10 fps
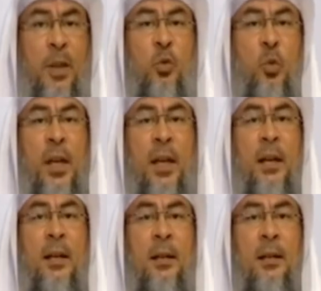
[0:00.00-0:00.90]

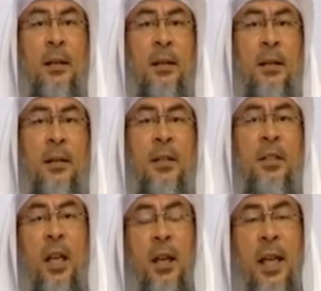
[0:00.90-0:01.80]
between
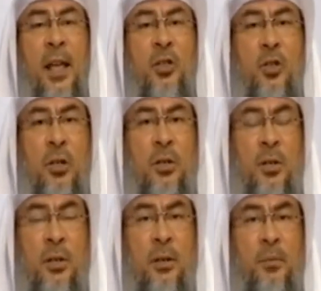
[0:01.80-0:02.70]
the
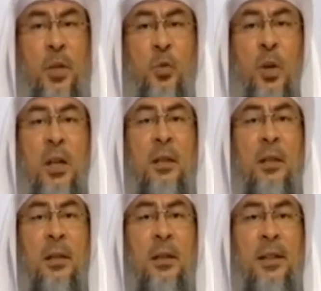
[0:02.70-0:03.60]
teenagers,
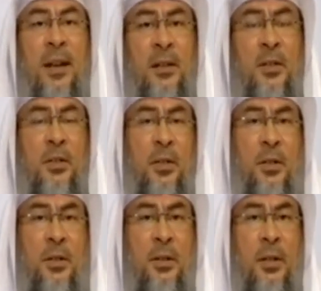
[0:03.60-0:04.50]
between the
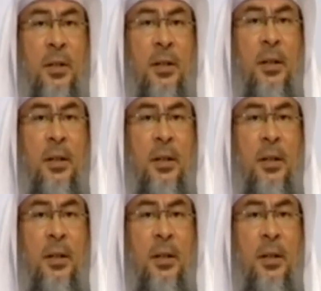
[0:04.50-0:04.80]
youngsters,